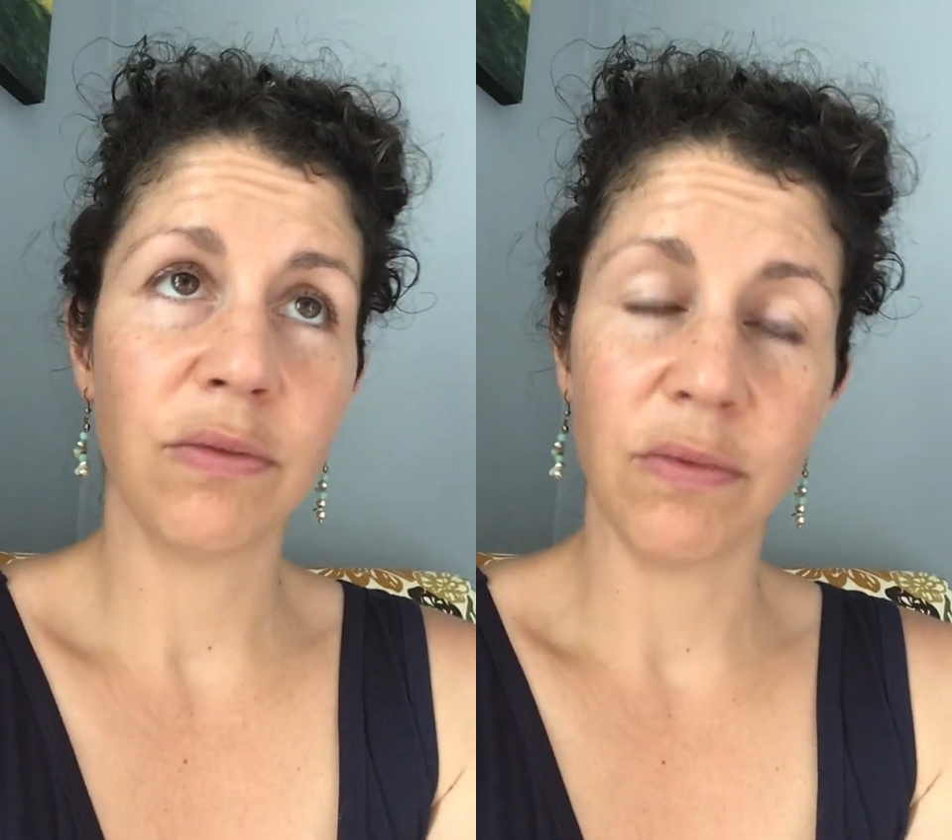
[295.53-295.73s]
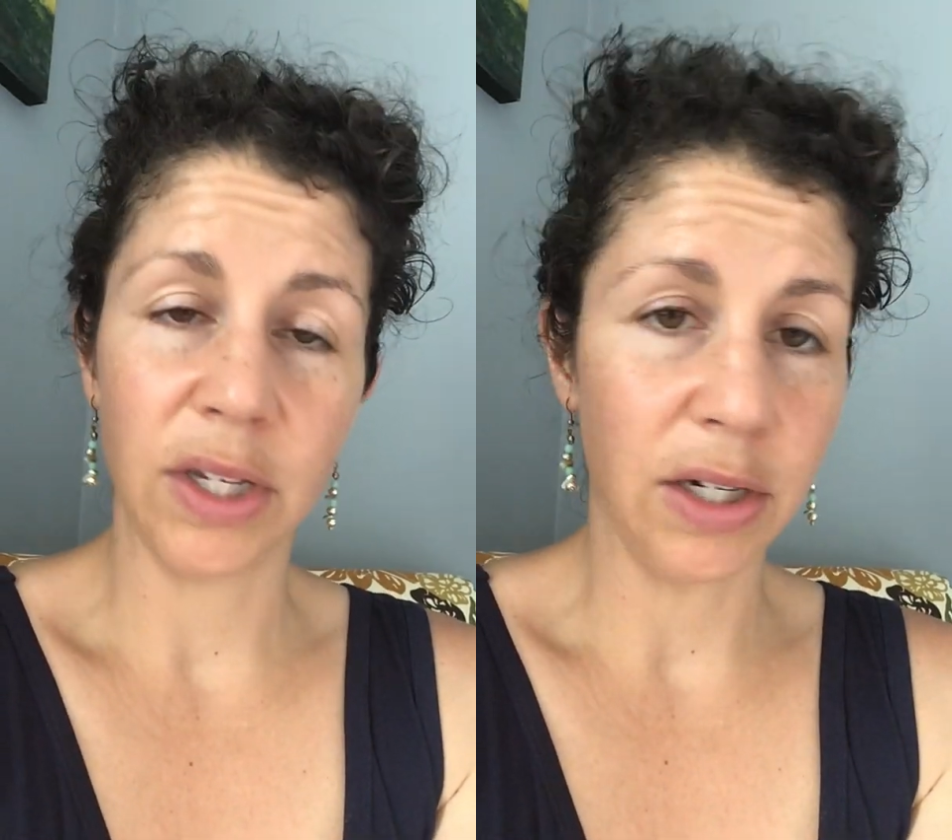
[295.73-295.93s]

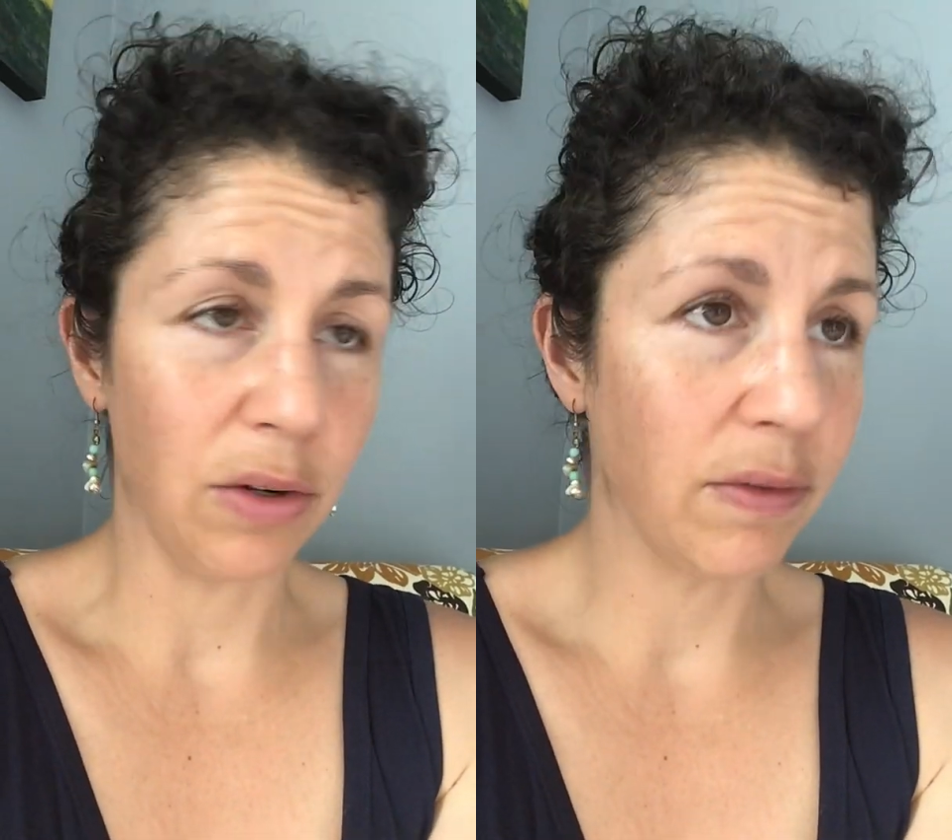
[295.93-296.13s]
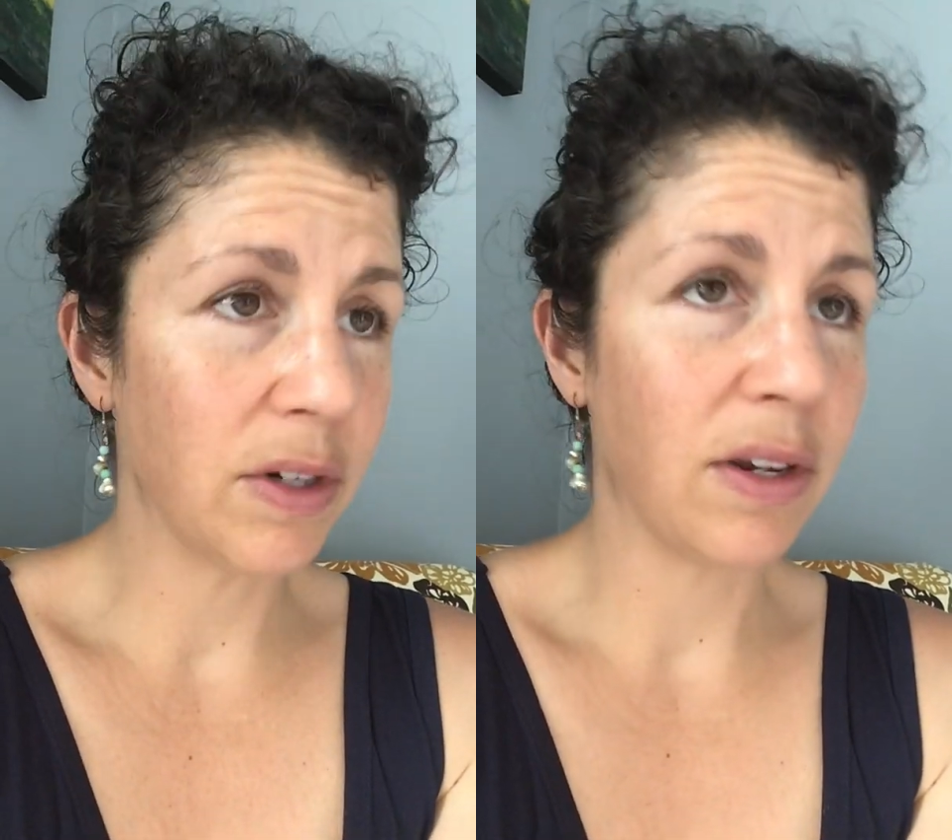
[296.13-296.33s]
read it
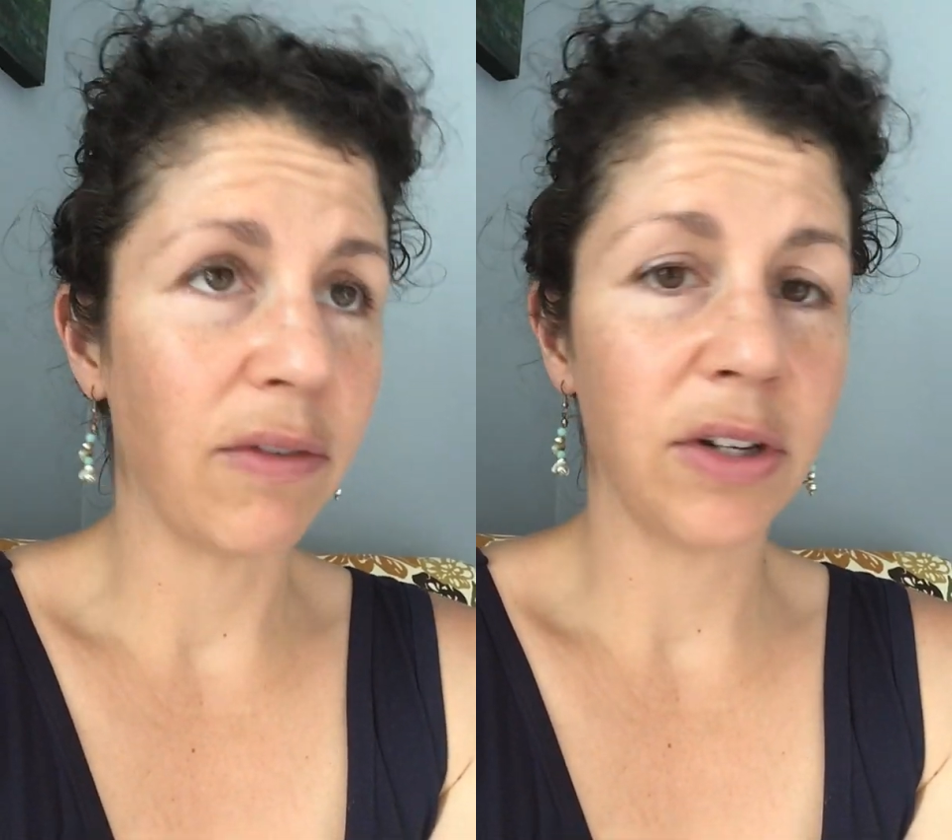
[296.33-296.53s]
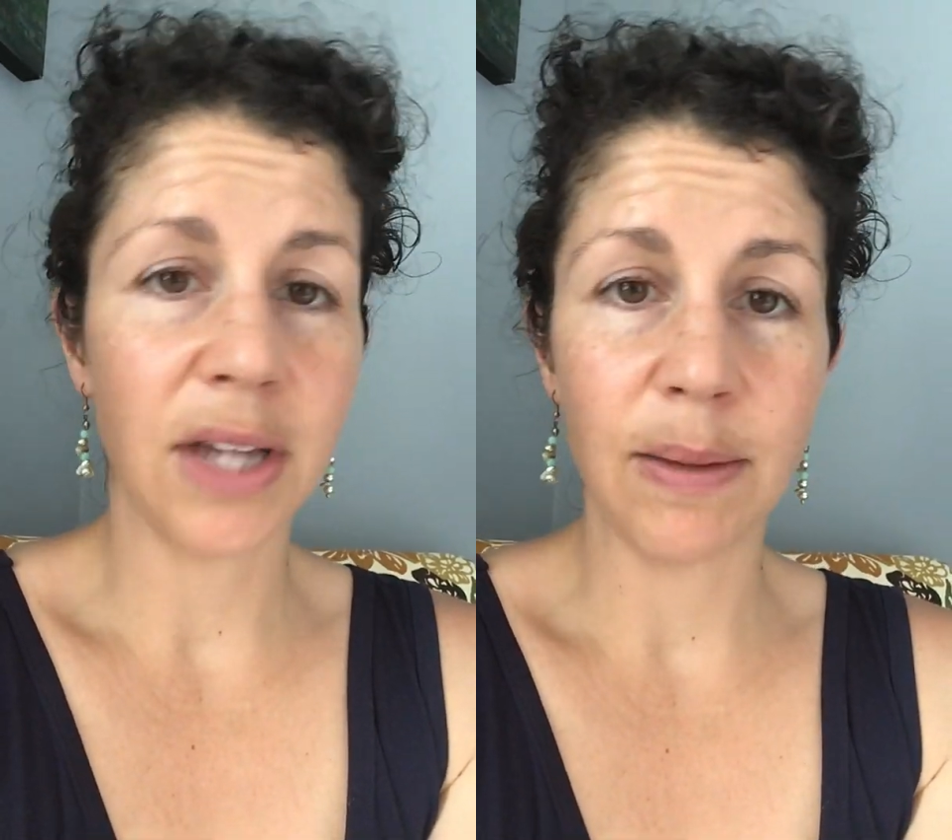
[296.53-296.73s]
over
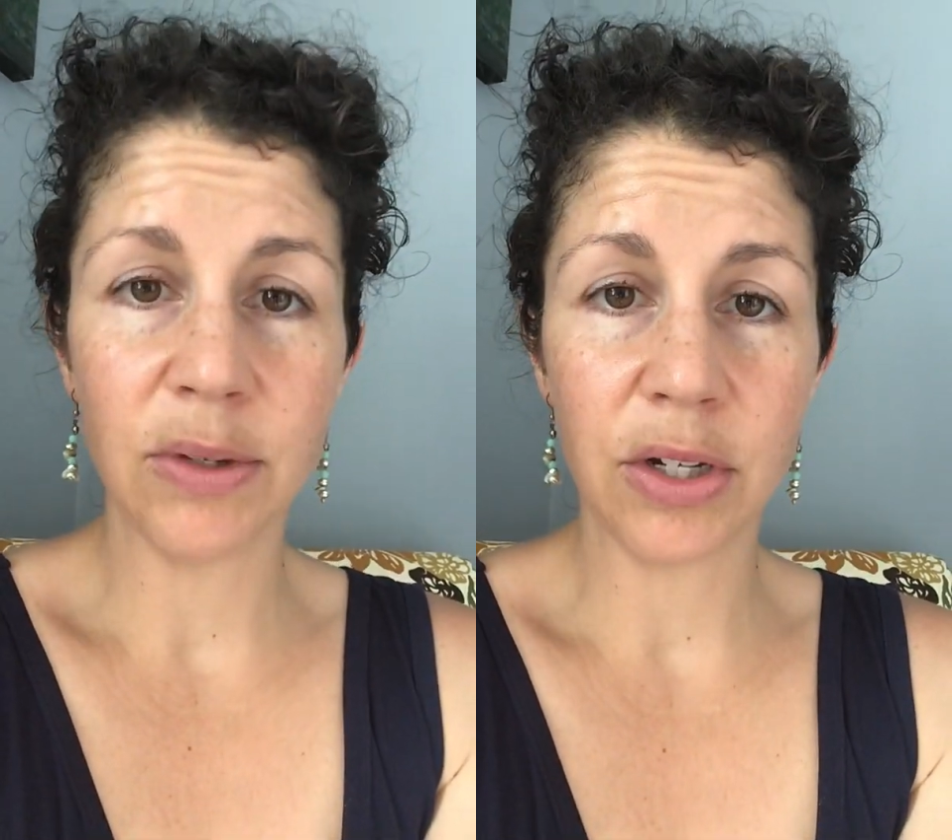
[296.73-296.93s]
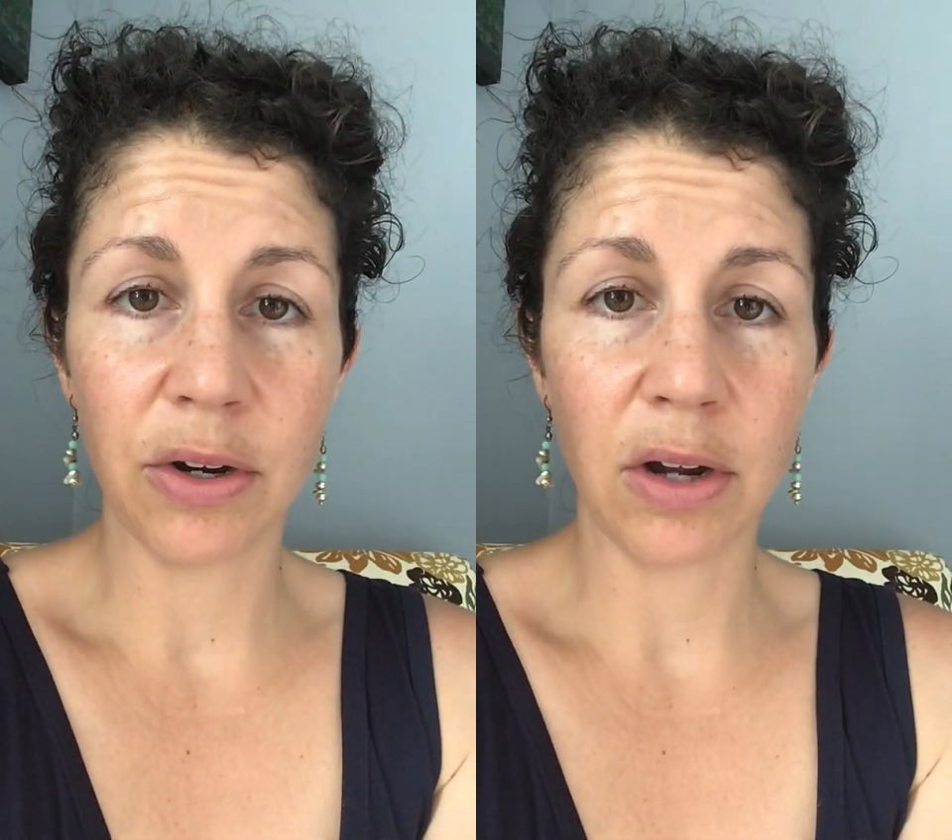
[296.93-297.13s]
several times
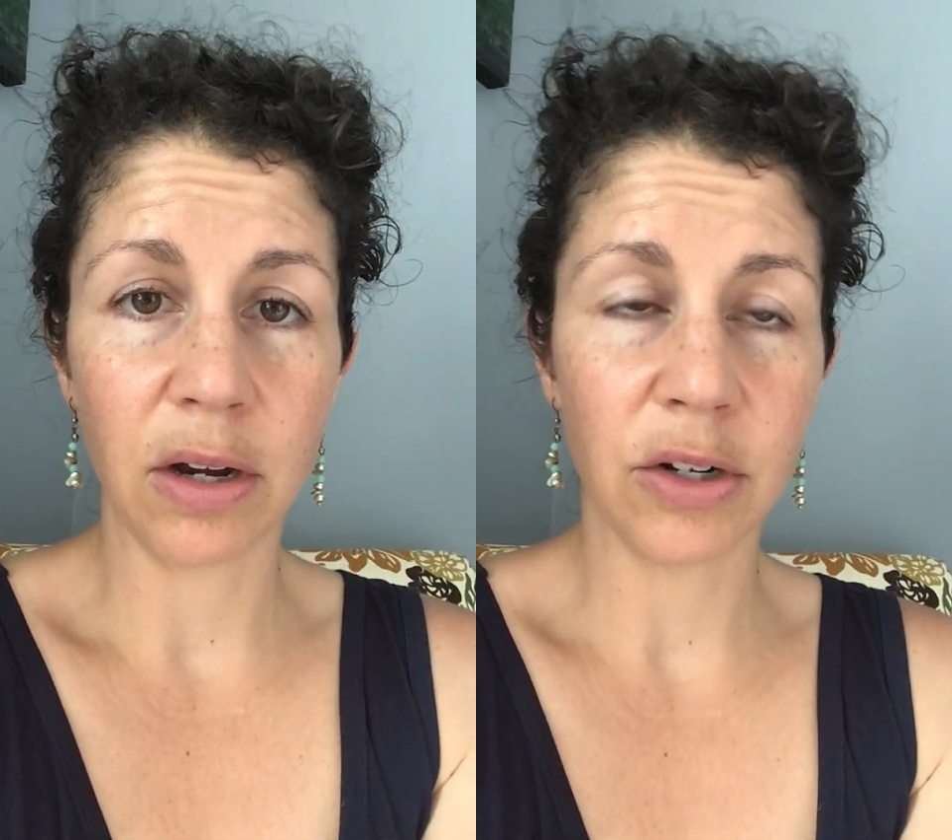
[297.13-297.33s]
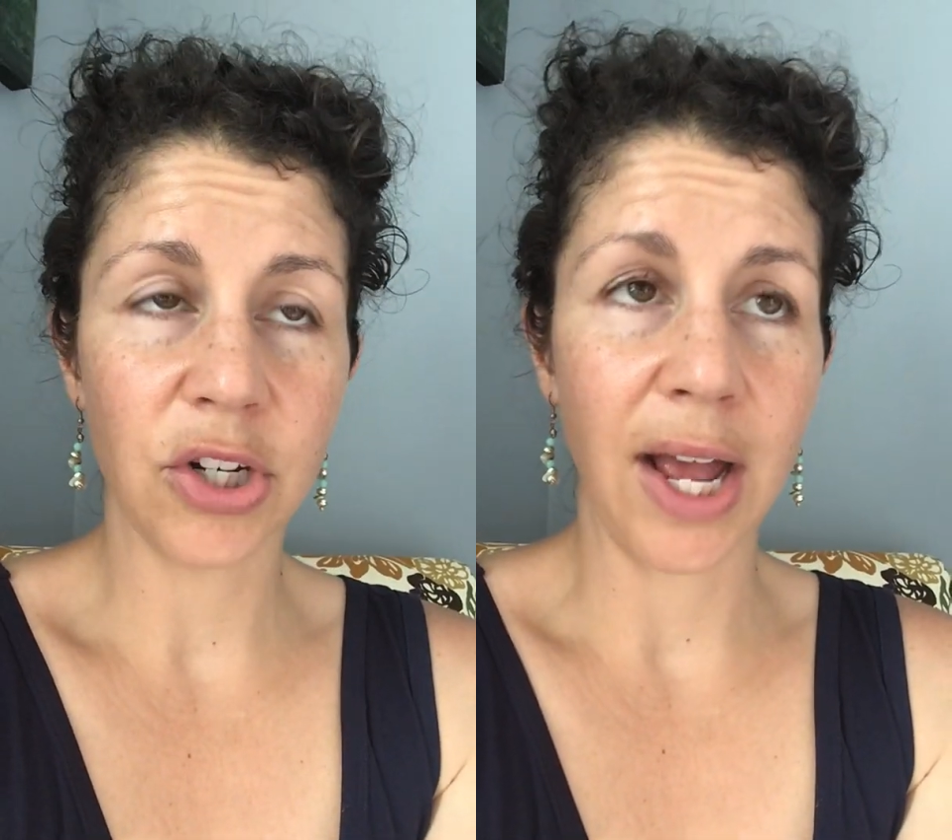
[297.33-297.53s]
to your
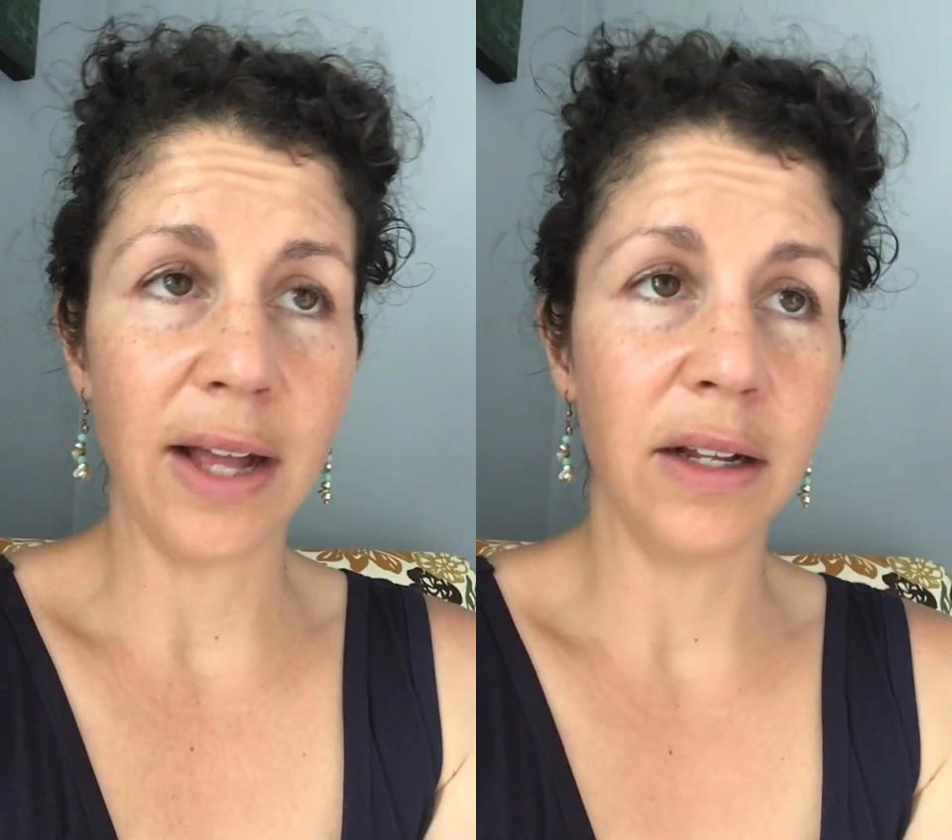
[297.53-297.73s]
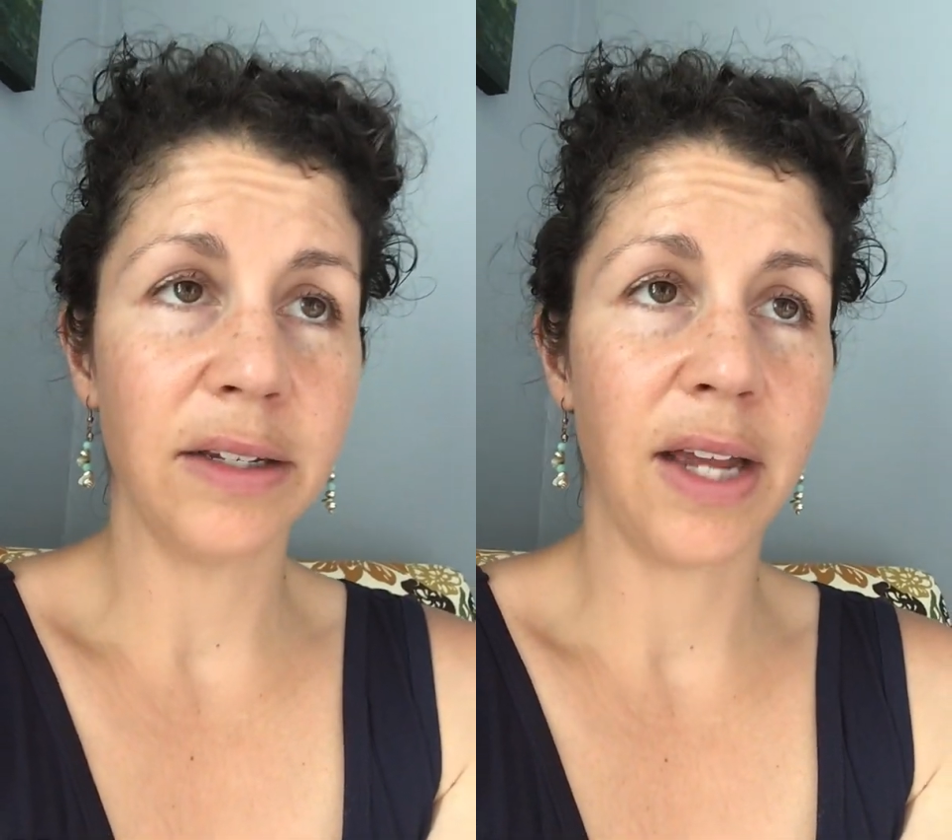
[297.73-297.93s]
younger child,